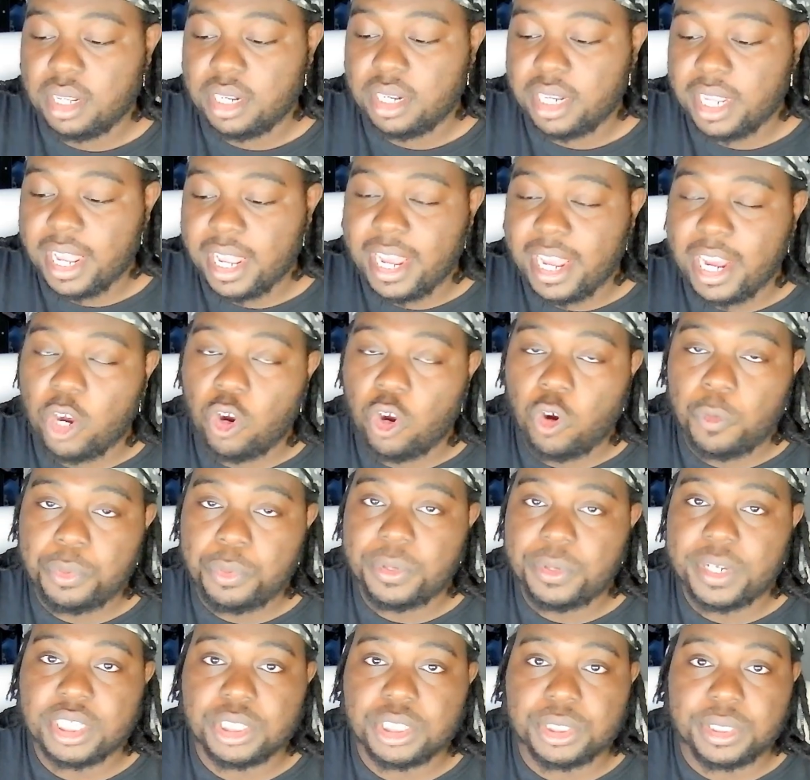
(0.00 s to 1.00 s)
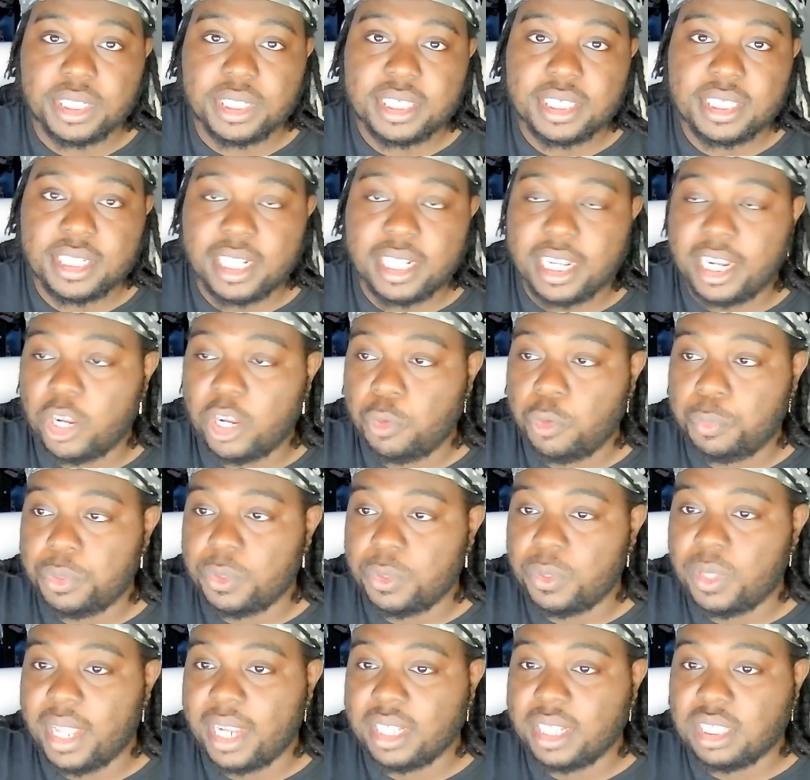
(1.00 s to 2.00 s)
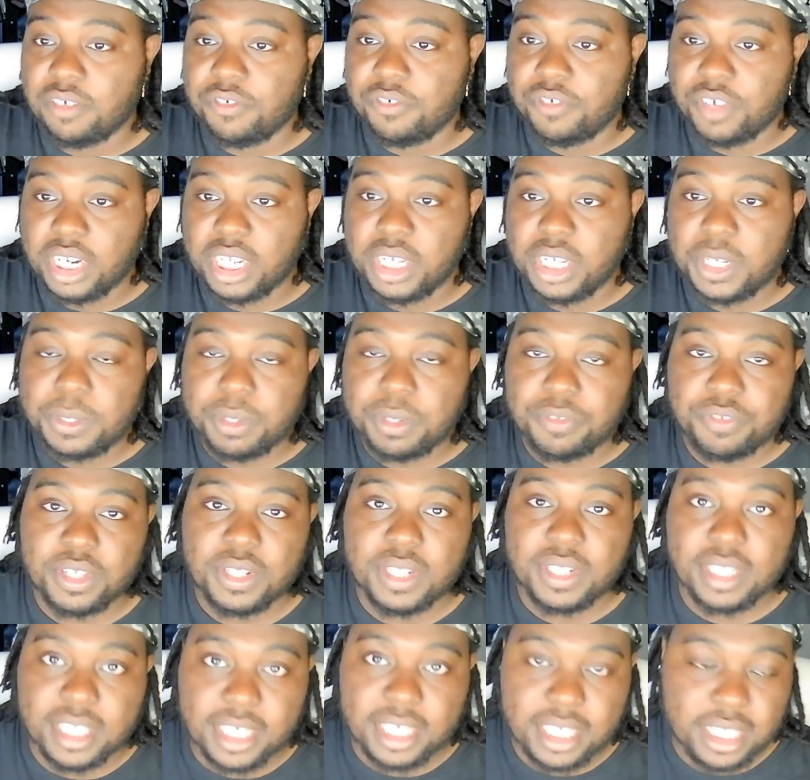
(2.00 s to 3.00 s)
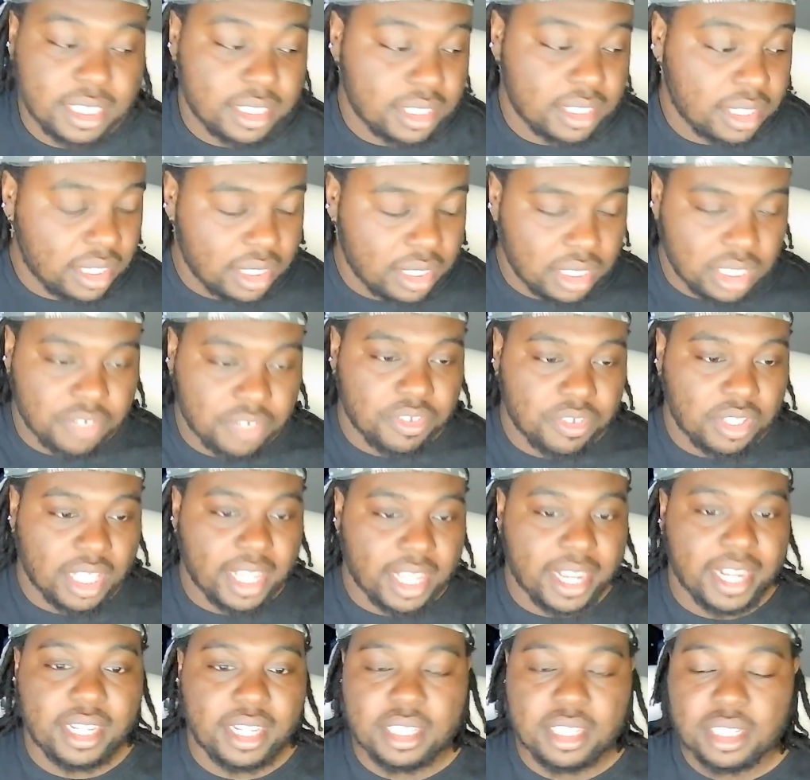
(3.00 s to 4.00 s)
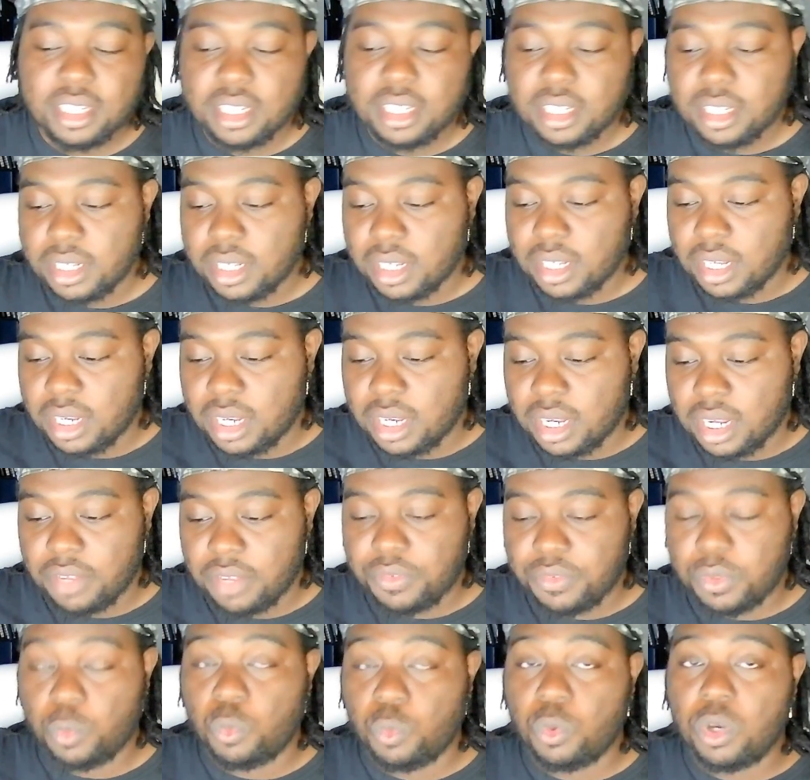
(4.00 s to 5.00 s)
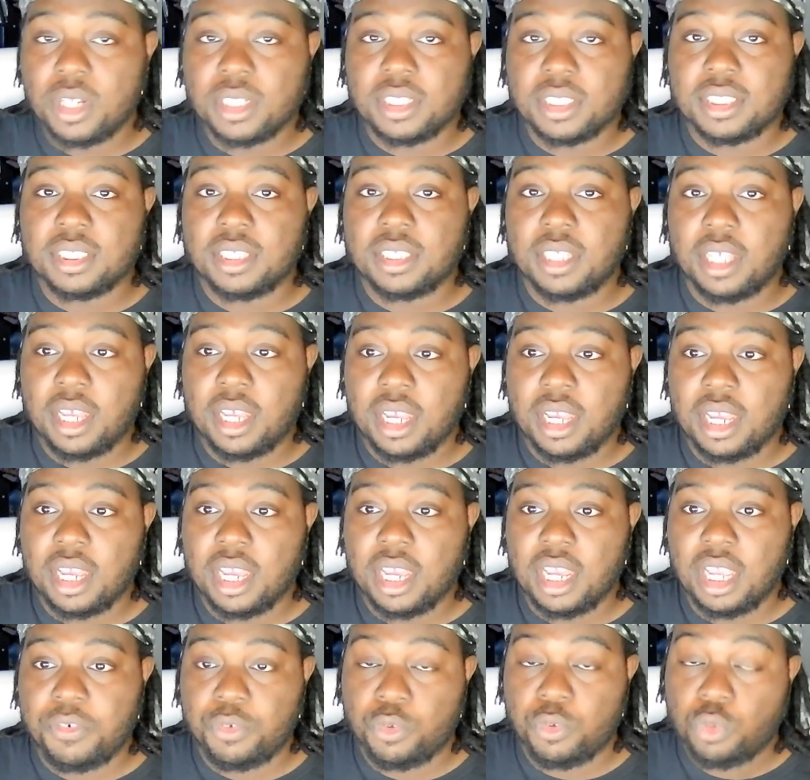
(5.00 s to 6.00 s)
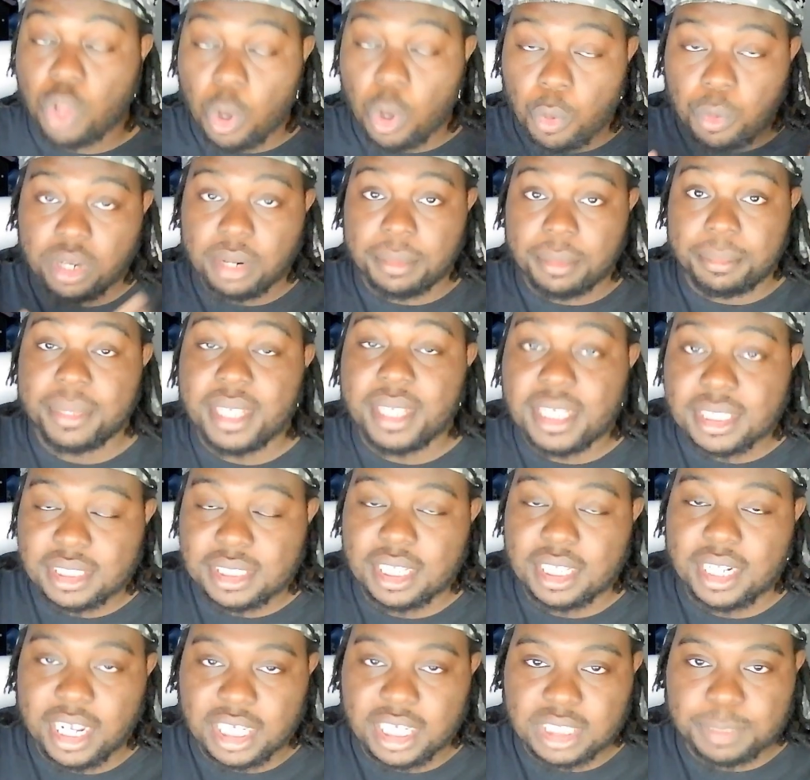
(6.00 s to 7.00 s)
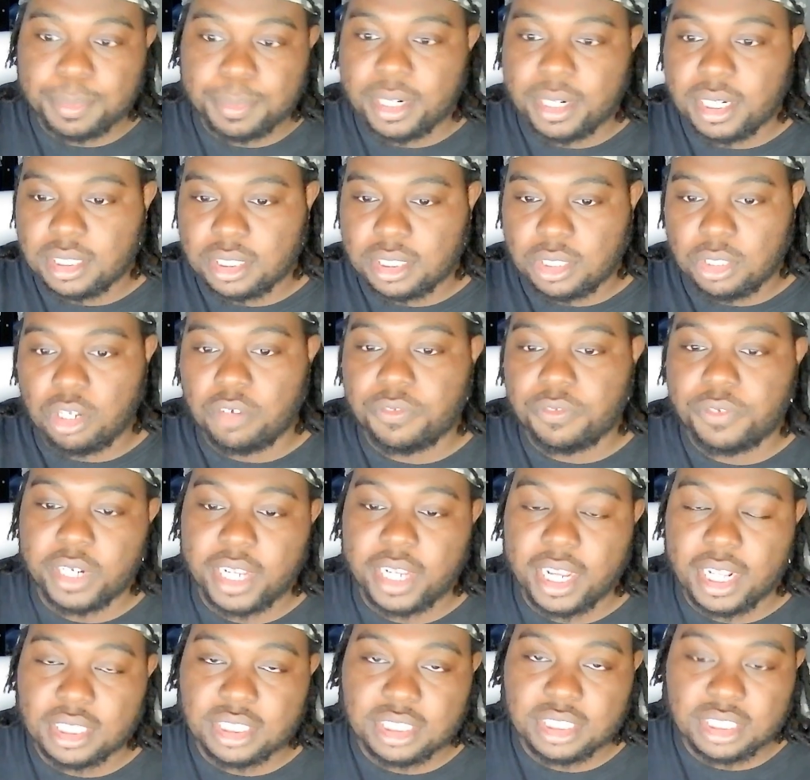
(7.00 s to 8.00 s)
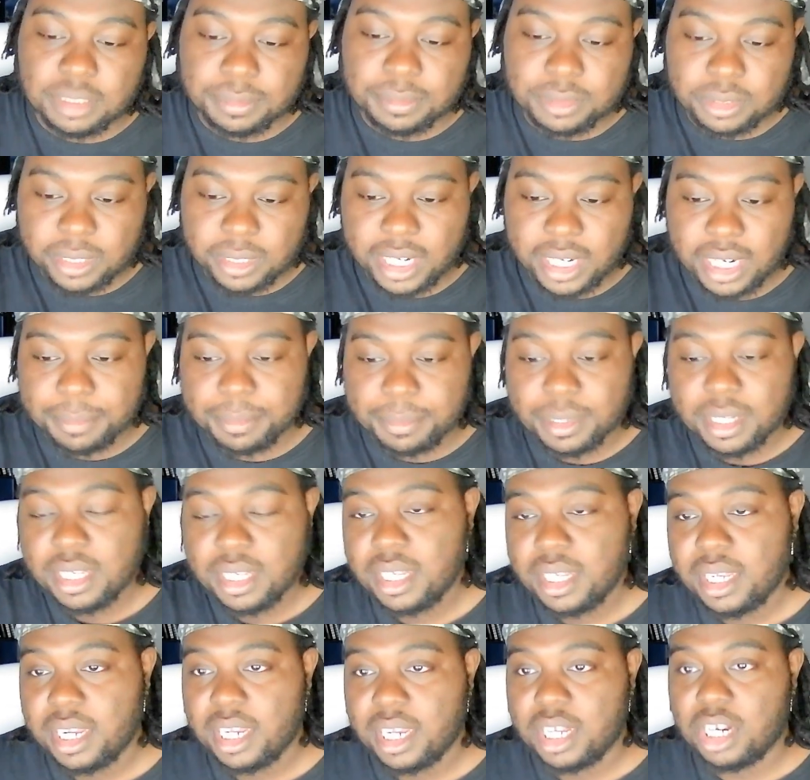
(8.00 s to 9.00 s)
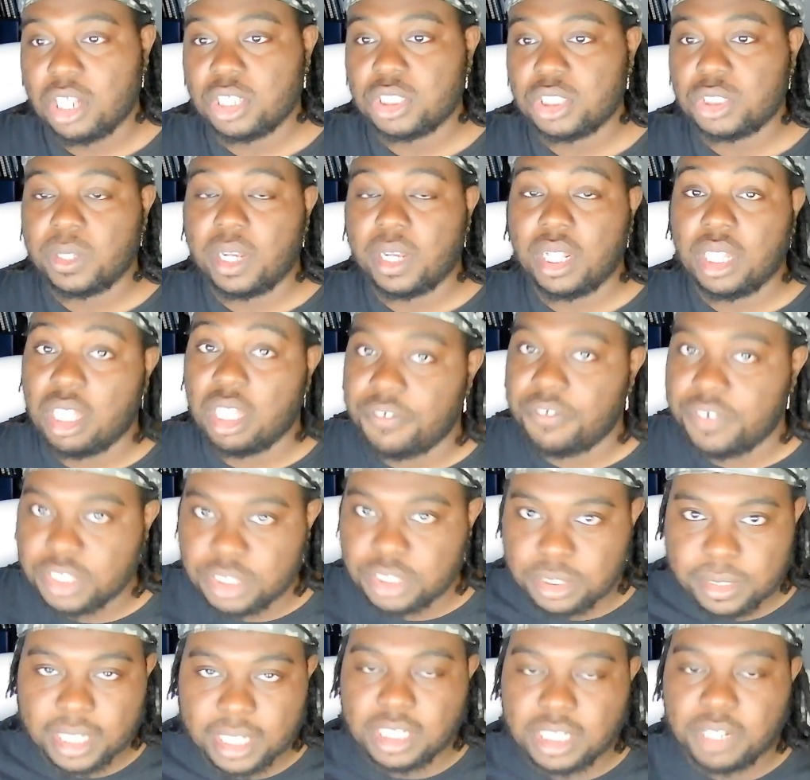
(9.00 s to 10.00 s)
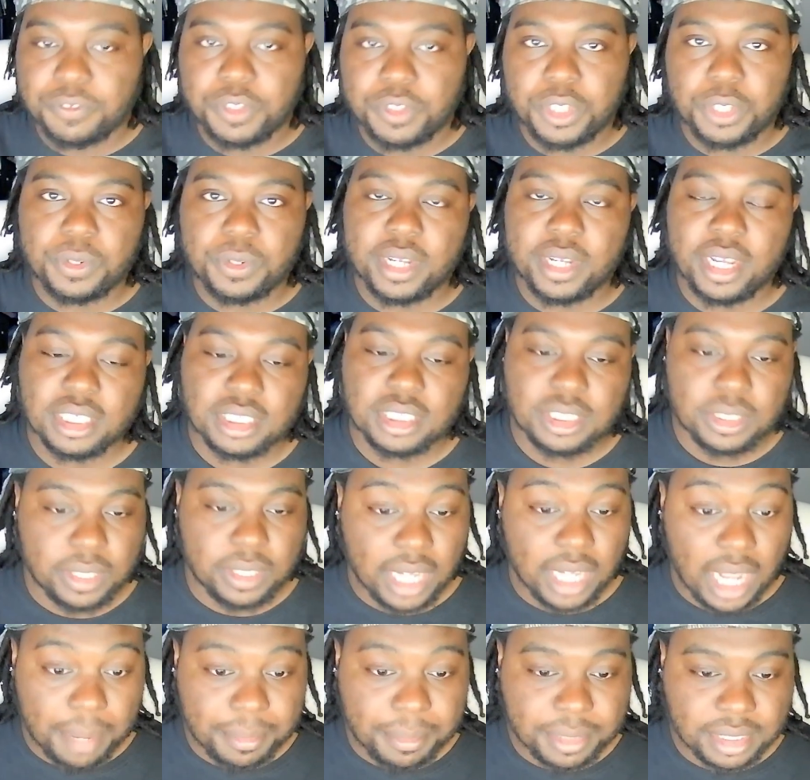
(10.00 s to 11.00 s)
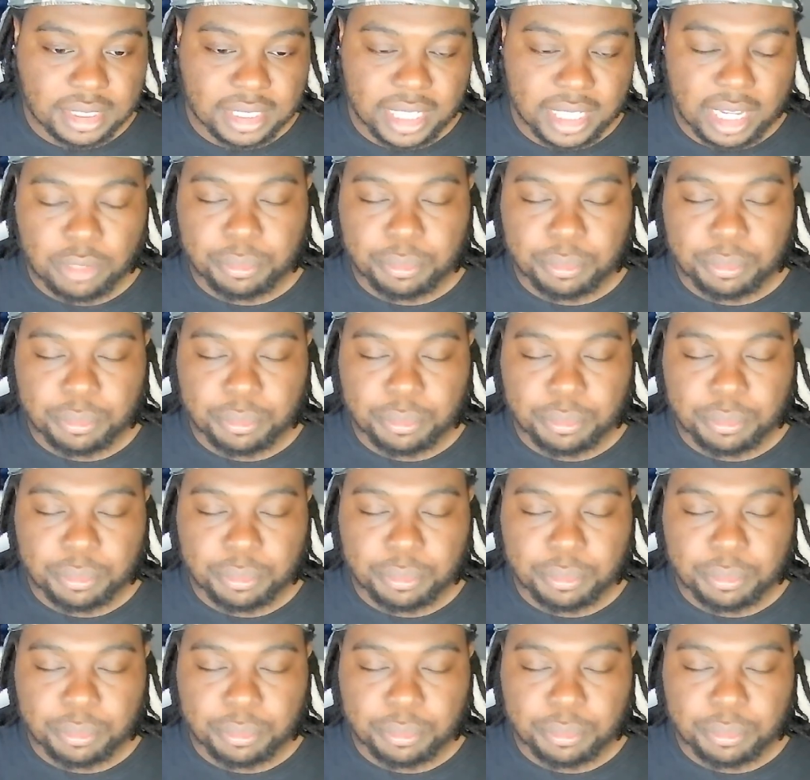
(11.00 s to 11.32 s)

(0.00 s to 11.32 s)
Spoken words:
yeah, I hope you enjoyed it, and I hope you liked the video. If you did, leave a like. If you don't want to miss the next part, don't forget to subscribe. And also, I love interacting with you guys, so comments down